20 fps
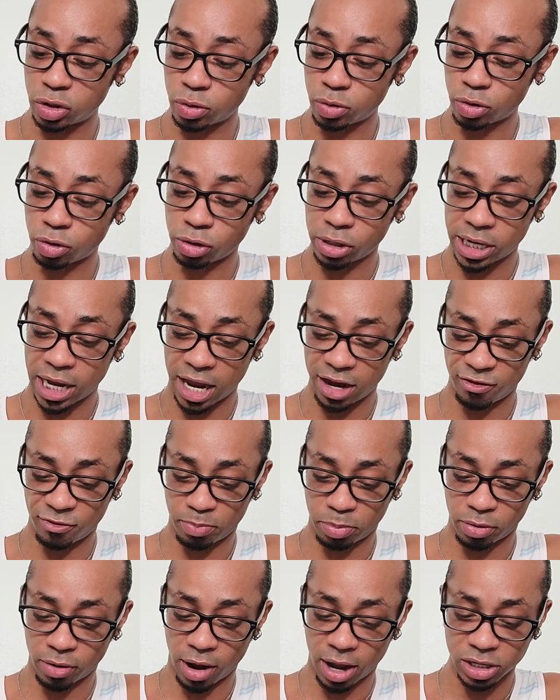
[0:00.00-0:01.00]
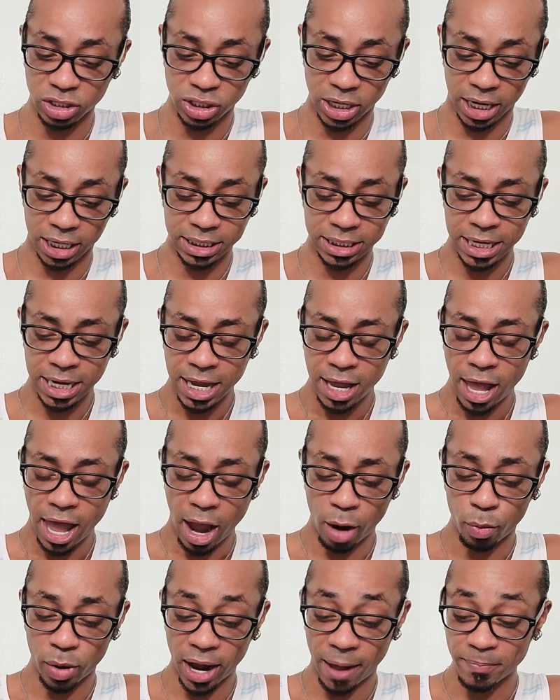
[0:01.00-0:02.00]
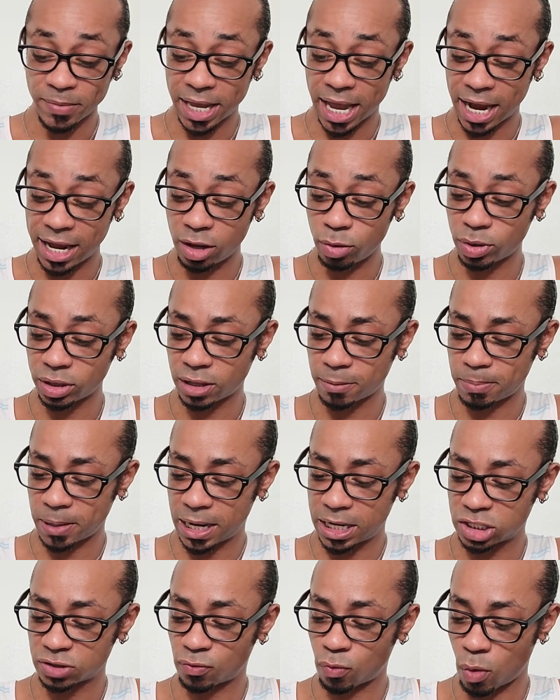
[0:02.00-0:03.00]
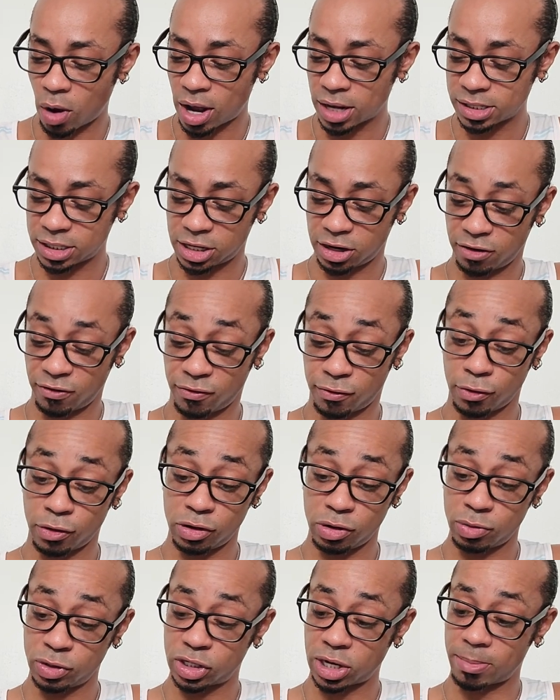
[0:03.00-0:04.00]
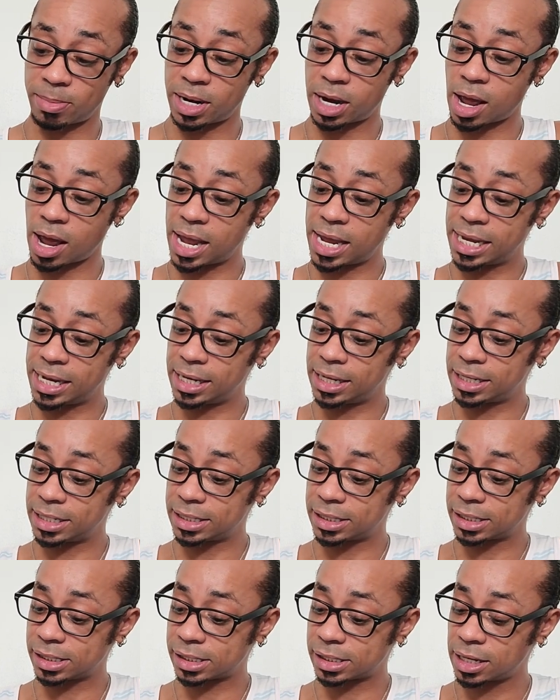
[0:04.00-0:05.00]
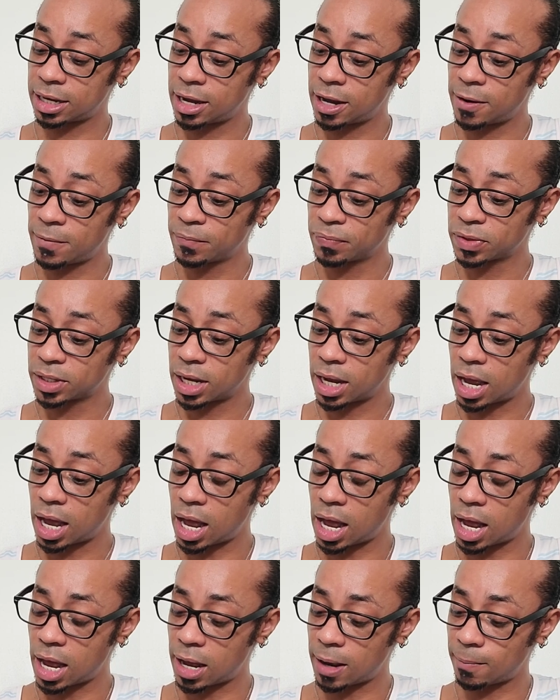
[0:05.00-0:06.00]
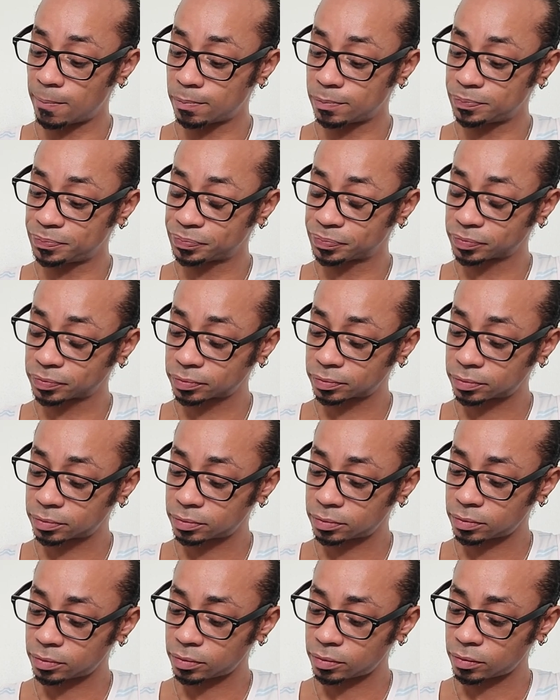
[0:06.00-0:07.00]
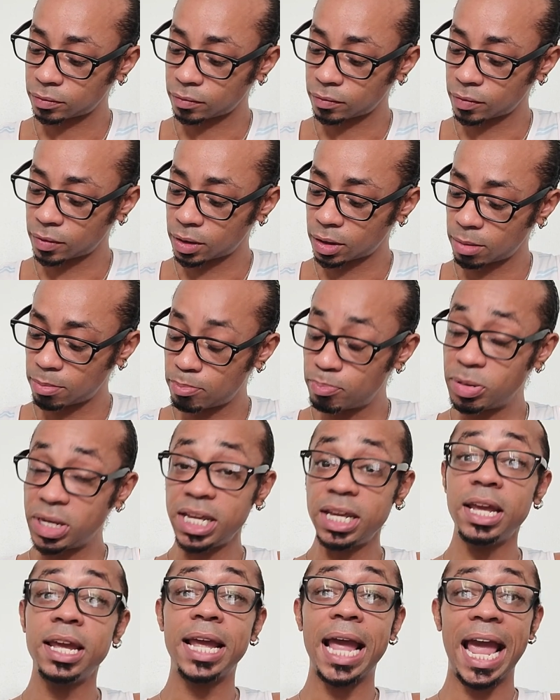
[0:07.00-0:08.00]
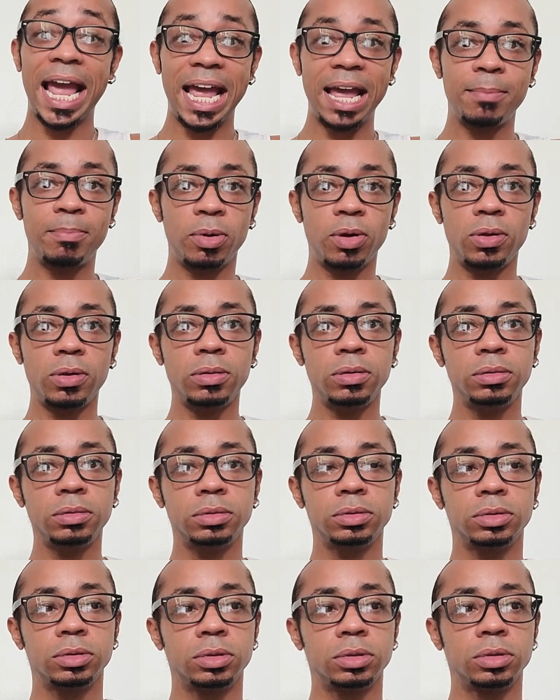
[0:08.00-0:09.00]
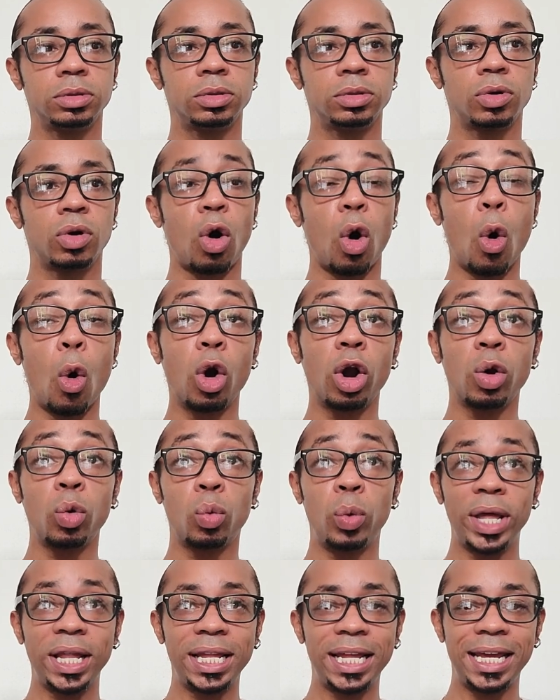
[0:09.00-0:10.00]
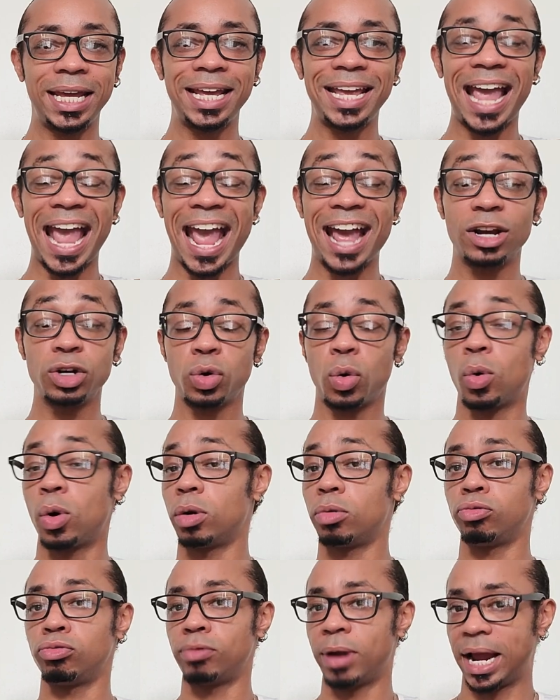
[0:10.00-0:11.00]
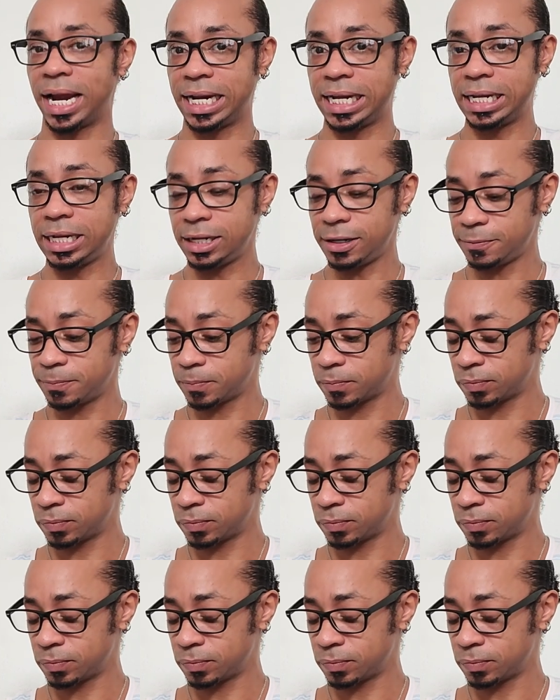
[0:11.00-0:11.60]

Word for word: new creative project. And what I'm getting with the Page of Wands here for you, Gemini, is um, being able or willing and or ready